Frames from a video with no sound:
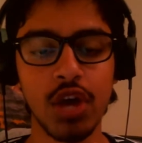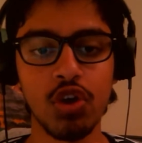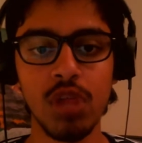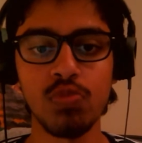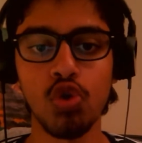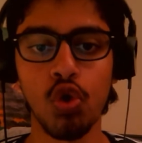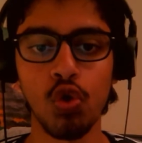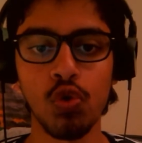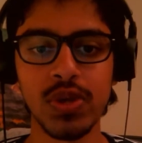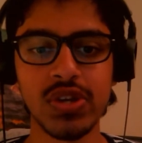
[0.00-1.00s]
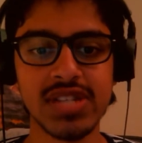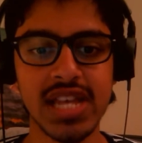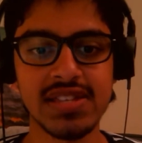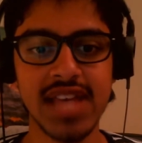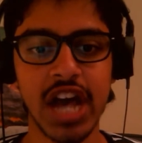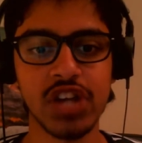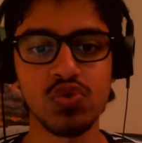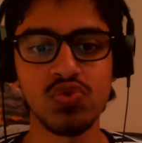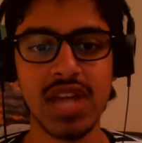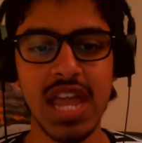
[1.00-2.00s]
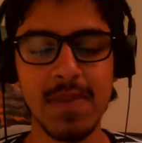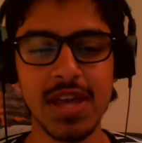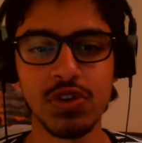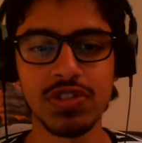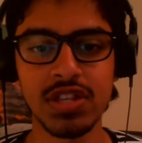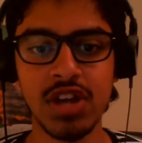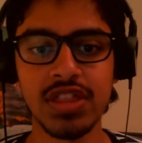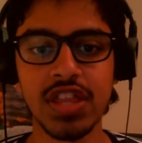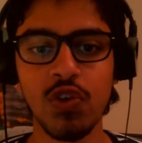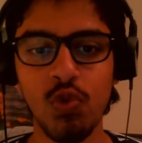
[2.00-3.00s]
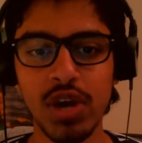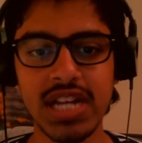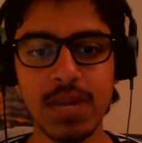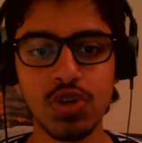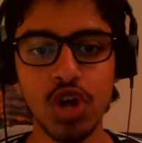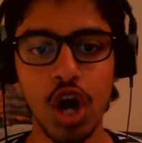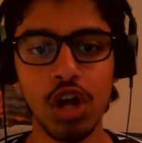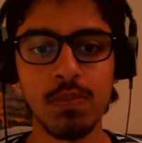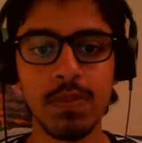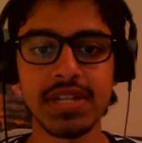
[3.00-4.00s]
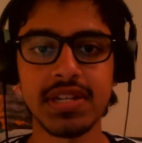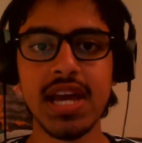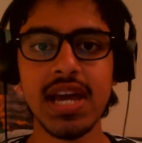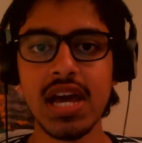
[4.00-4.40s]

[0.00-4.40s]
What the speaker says: I call him Koro because that's his actual name, and they're trying to think of what name to call him, but